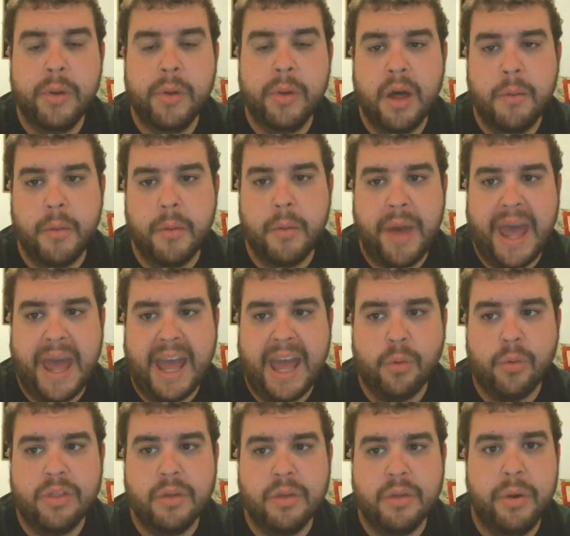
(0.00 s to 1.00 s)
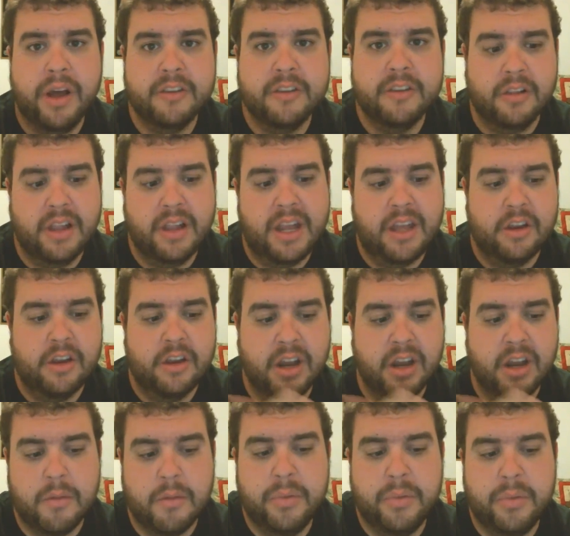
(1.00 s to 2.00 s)
up a bag with a puzzle in it. You're going
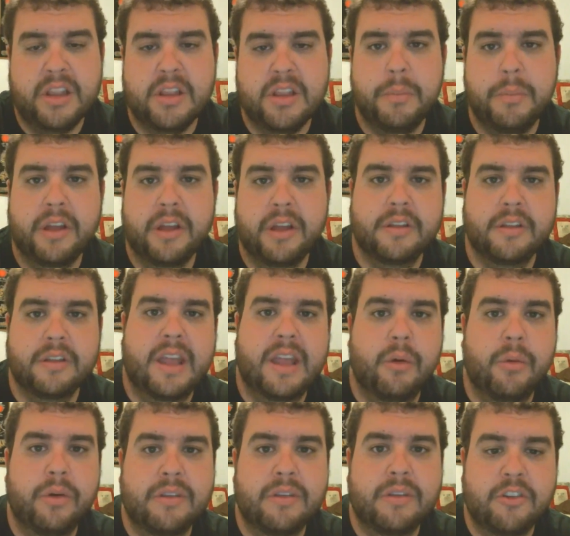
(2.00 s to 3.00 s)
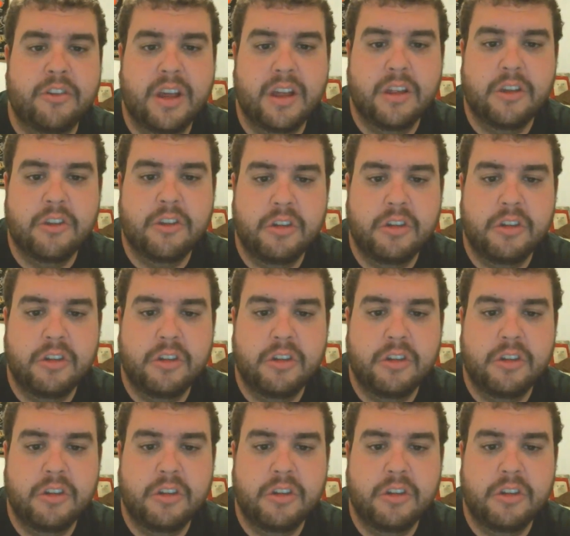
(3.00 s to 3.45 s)
to complete the puzzle, and that wins the challenge.